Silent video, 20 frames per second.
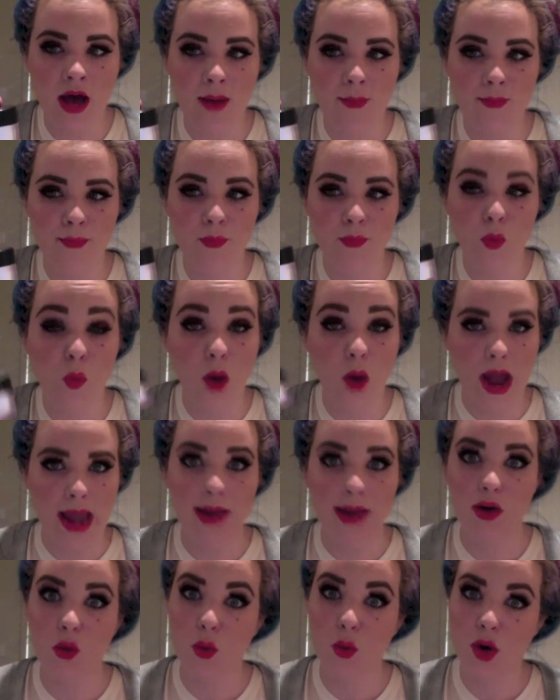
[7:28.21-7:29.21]

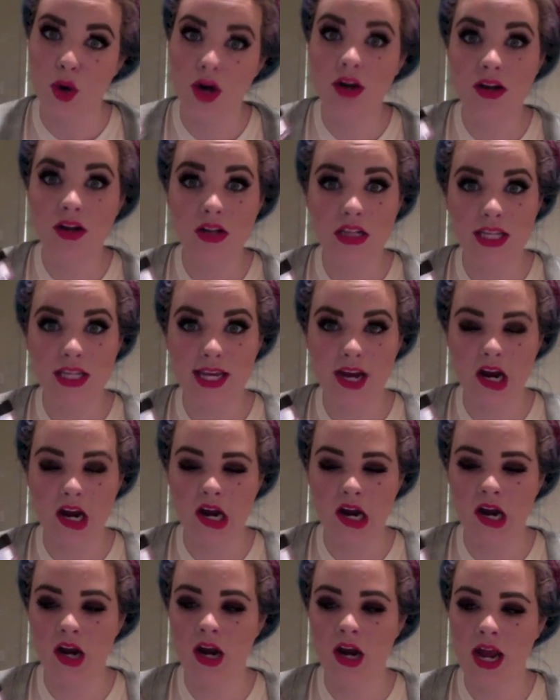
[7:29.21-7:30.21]
white or
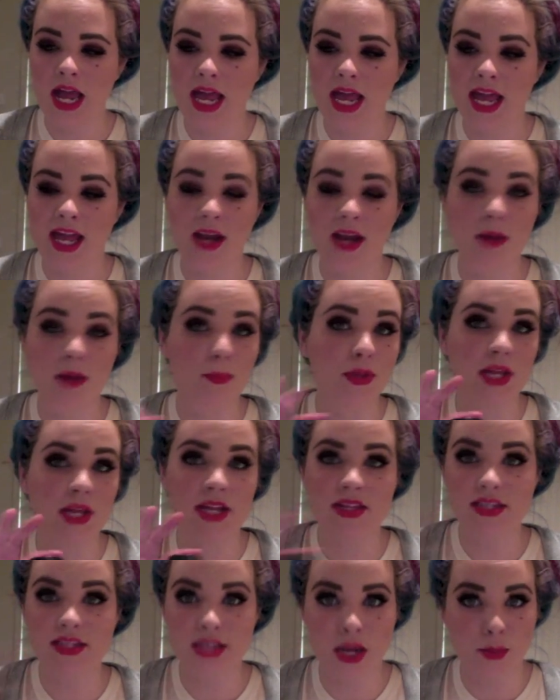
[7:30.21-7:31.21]
clear, it
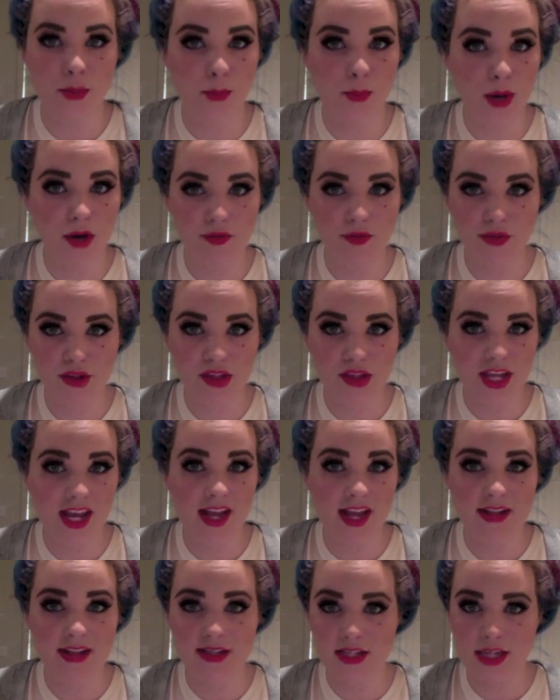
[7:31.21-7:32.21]
blends in perfectly
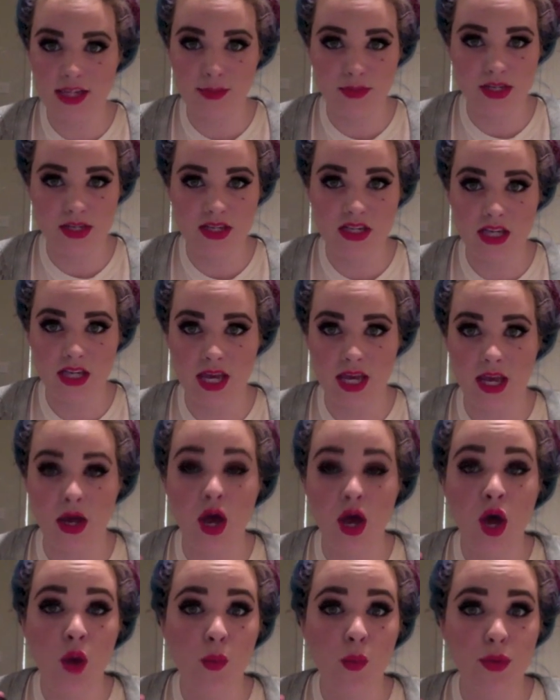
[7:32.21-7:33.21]
and seamlessly
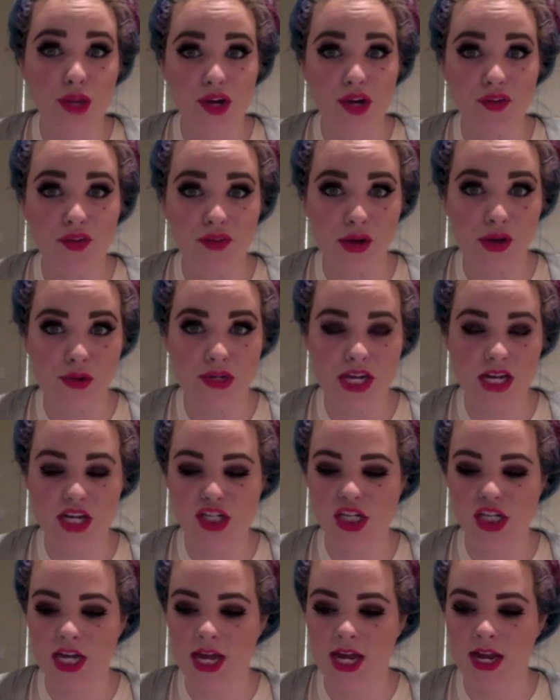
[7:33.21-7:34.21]
with your
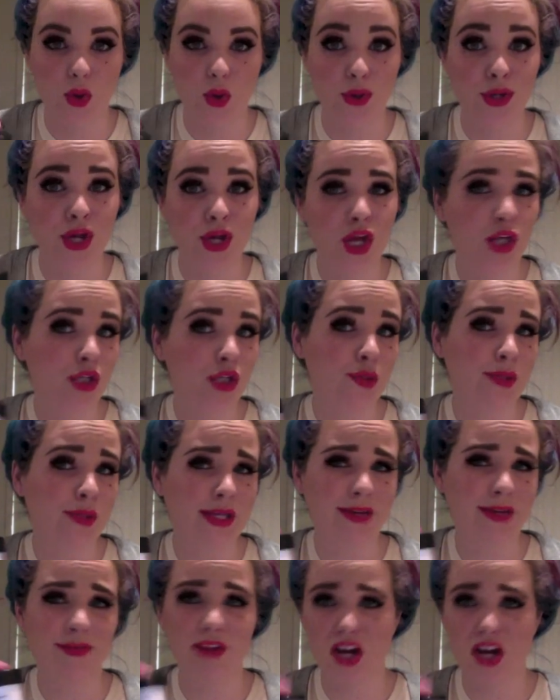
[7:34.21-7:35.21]
foundation. You
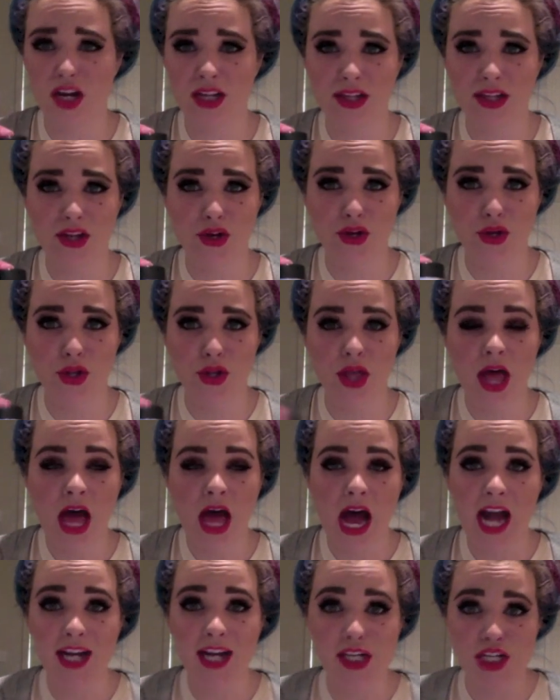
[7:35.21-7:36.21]
need very little.
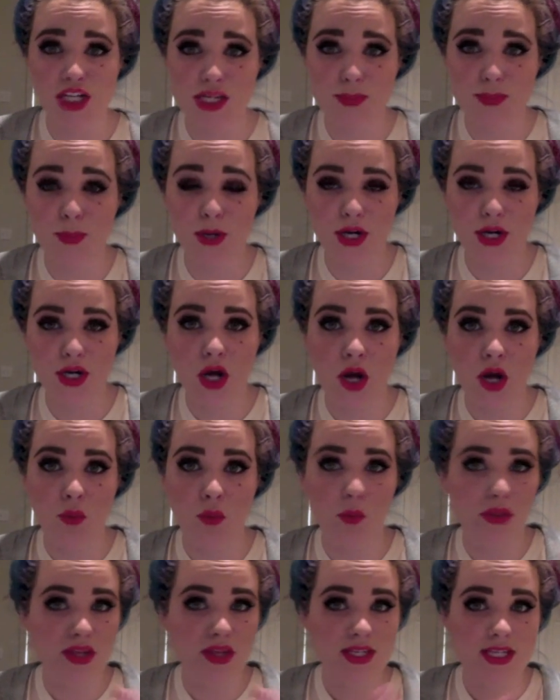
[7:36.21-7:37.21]
I just put it on
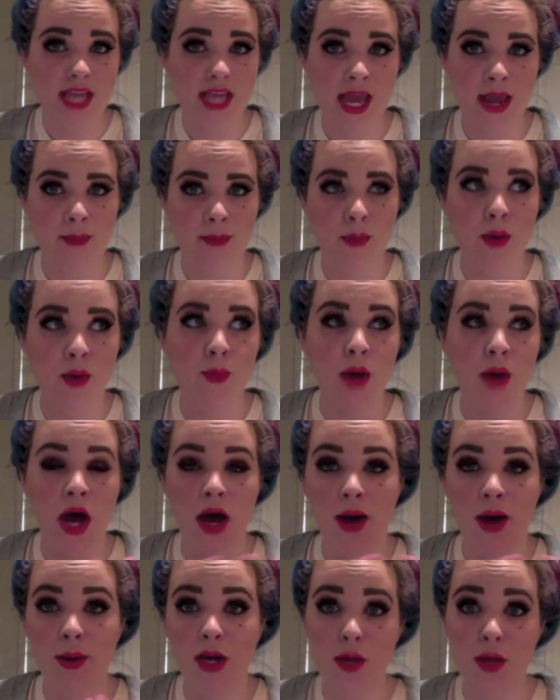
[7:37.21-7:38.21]
with the same
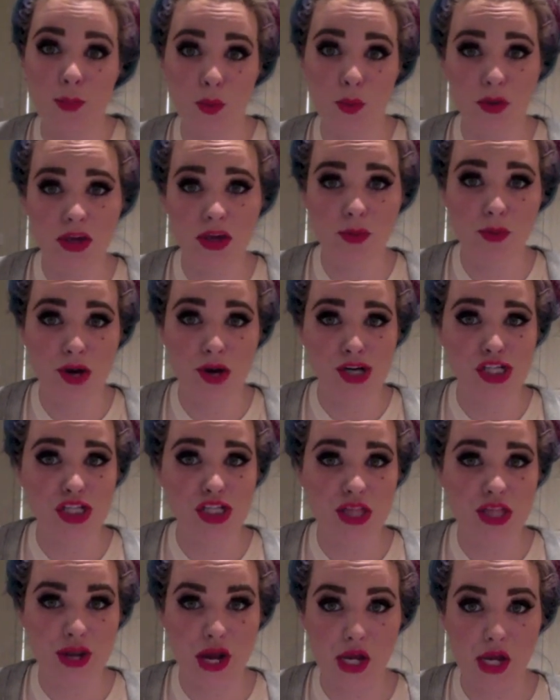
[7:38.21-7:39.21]
kabuki brush
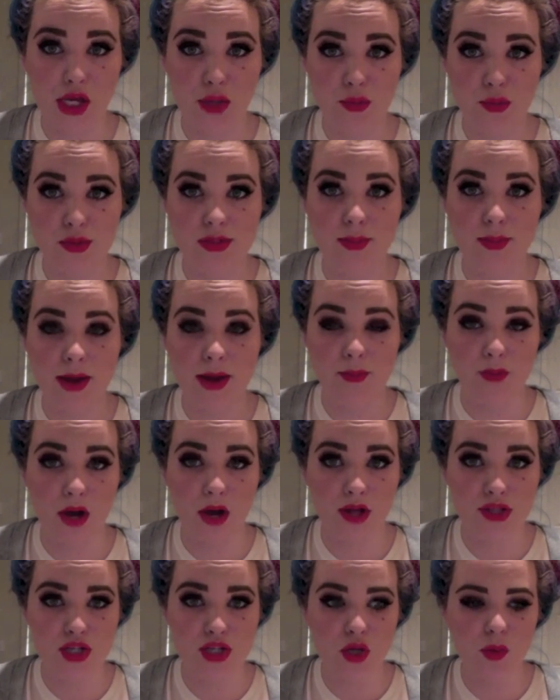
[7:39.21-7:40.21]
that I use my
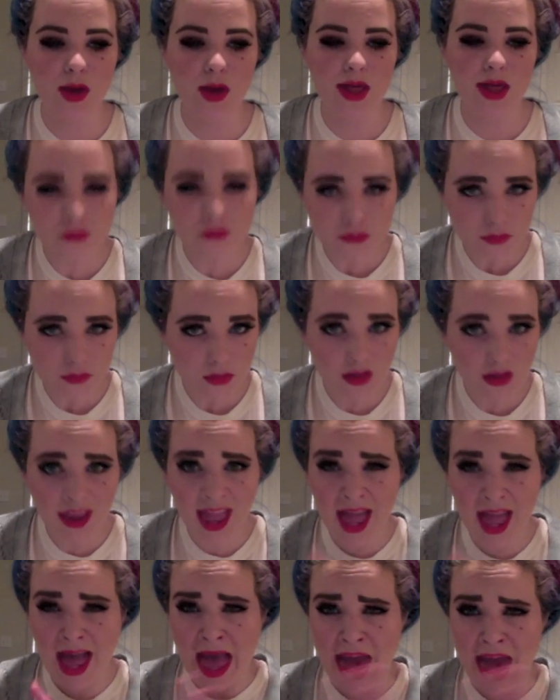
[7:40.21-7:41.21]
bronzer with.
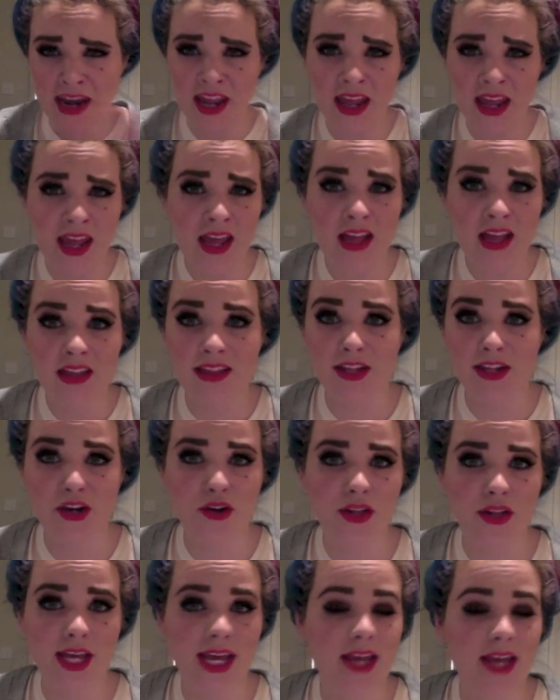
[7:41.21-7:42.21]
And
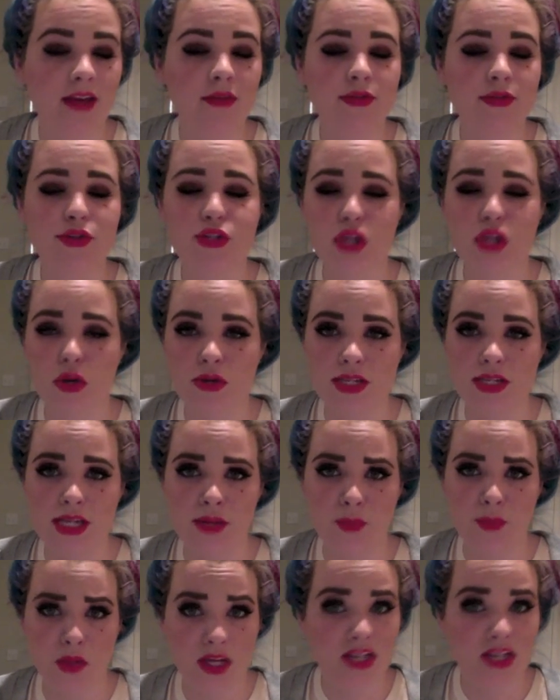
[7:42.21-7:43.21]
literally so
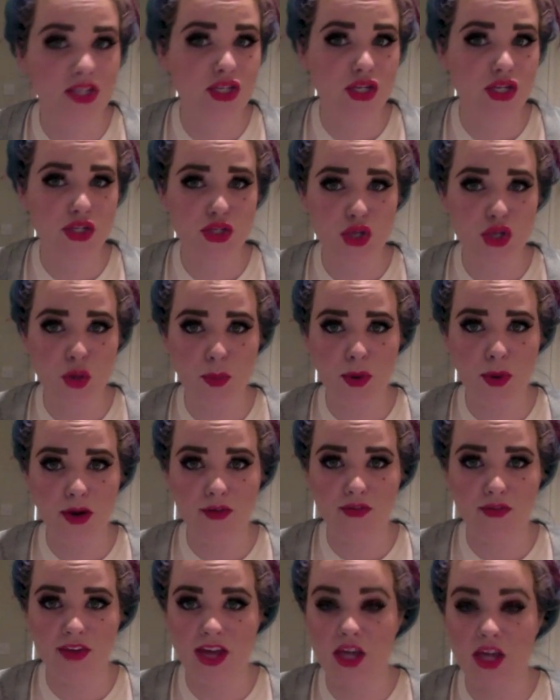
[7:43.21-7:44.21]
seamless, so
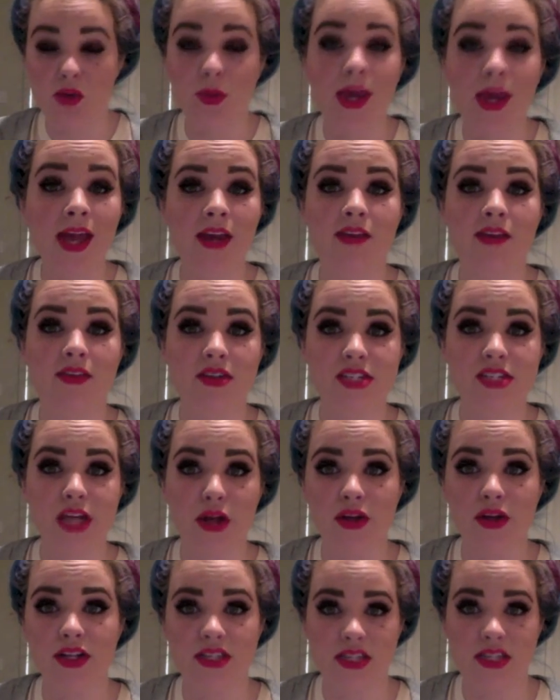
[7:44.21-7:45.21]
perfect, you can't even
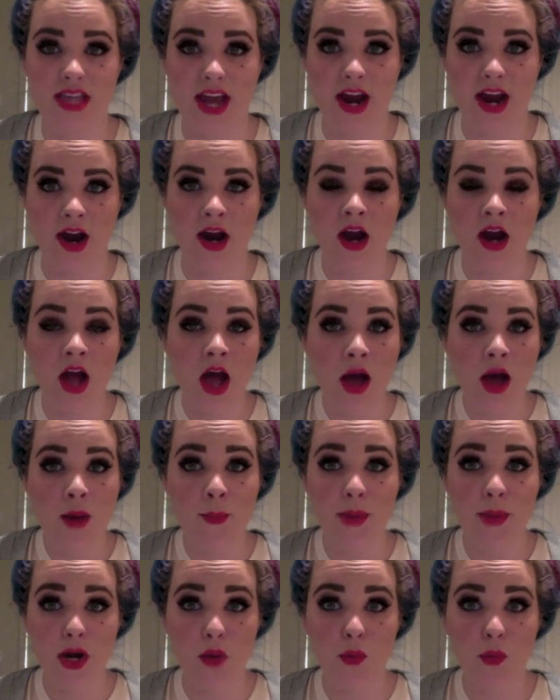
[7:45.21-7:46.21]
tell it's there,
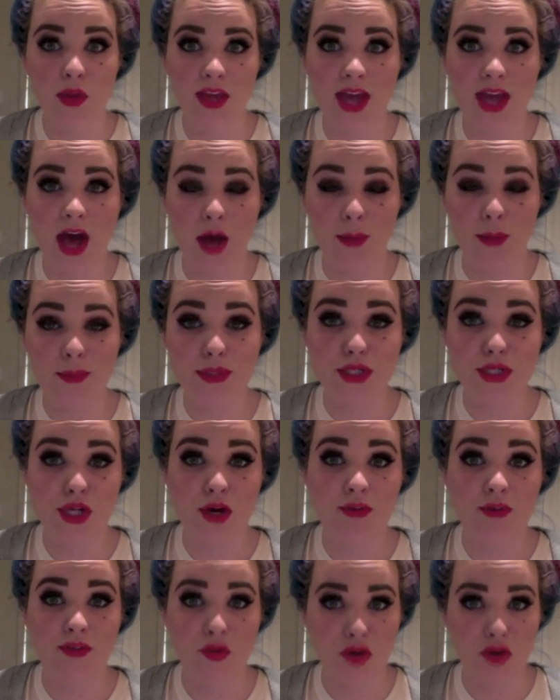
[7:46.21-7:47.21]
but it really helps
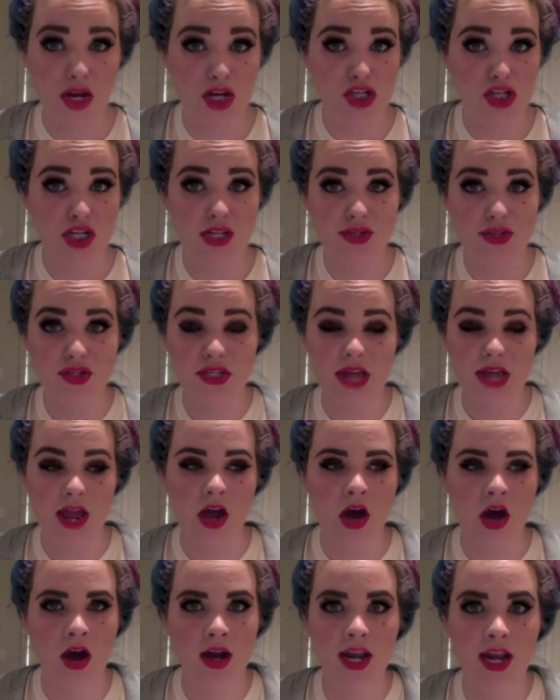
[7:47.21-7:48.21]
your foundation stay
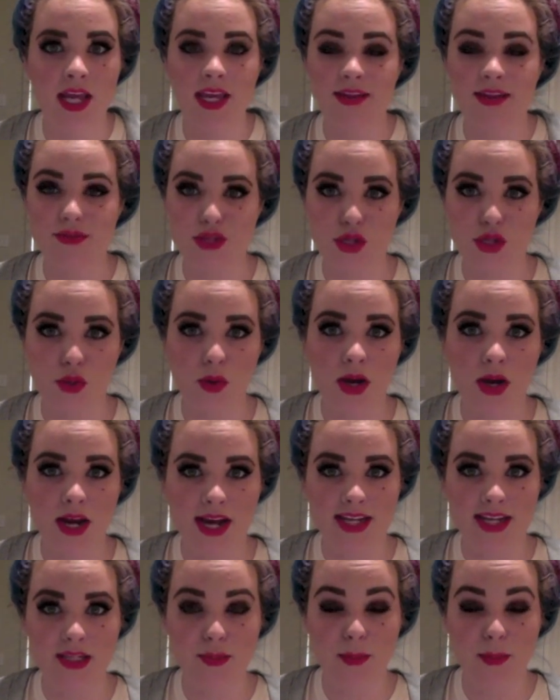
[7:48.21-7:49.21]
on and gives you a
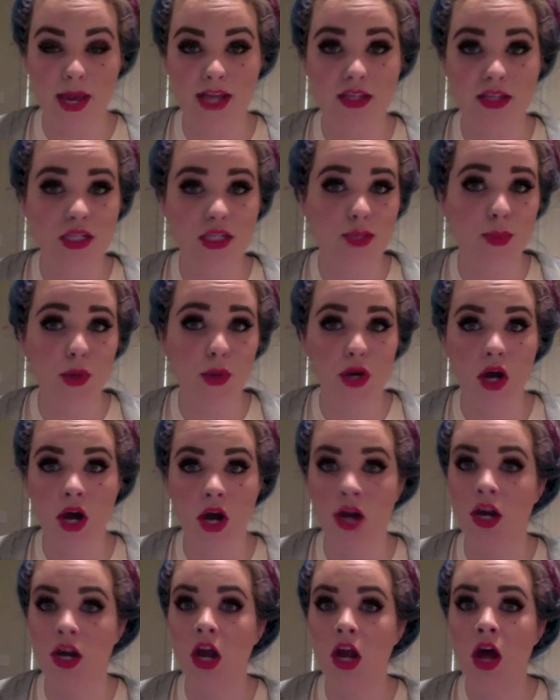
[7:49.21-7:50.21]
nice base to put
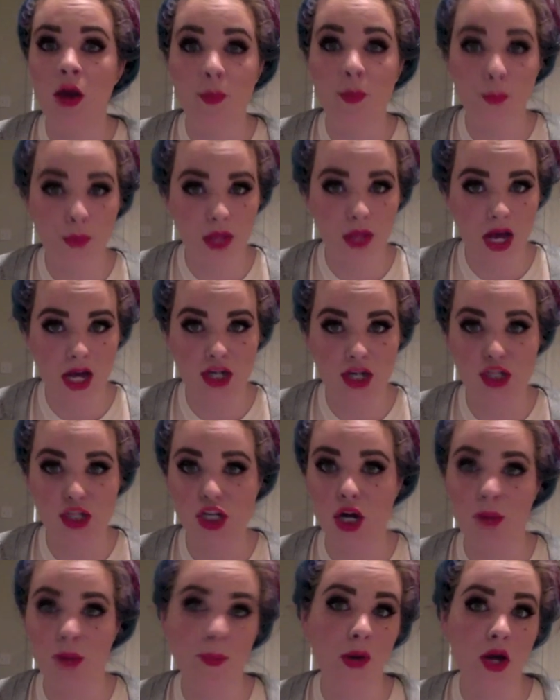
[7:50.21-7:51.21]
on blush
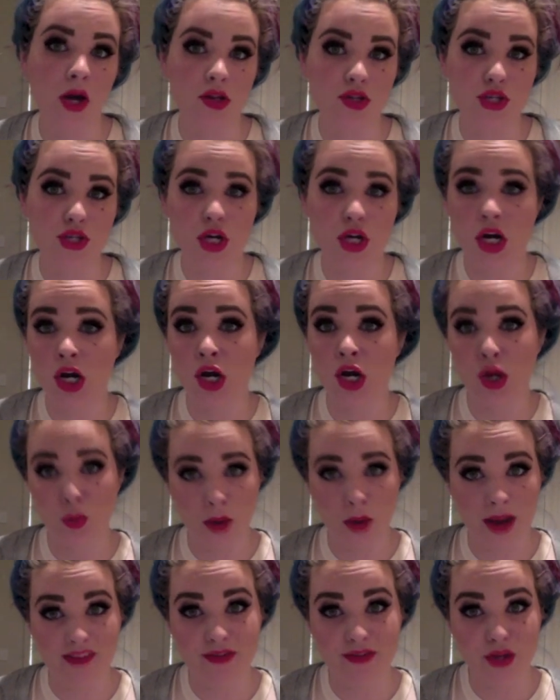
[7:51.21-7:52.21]
or bronzer or
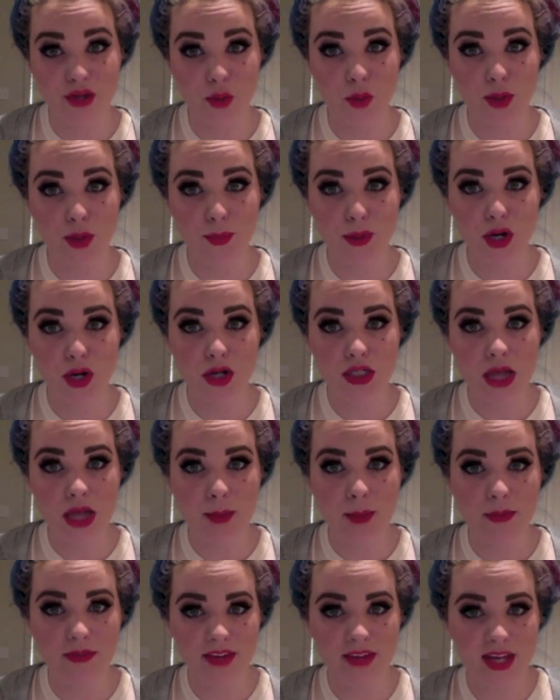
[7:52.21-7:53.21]
whatever you want to put on
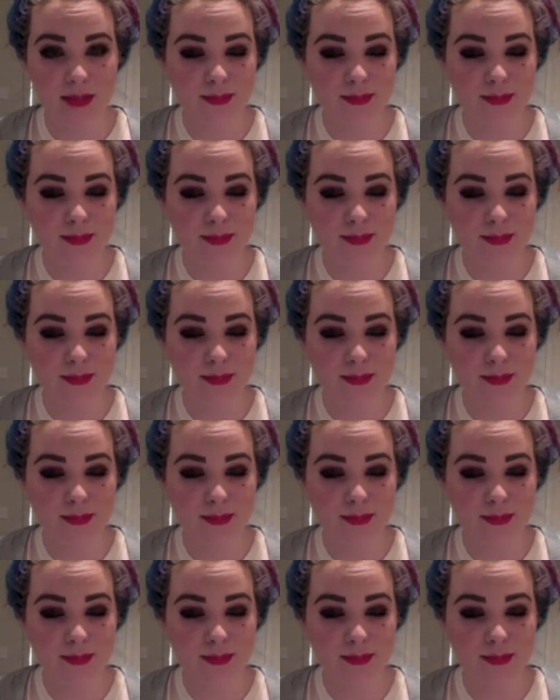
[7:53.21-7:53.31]
top of it.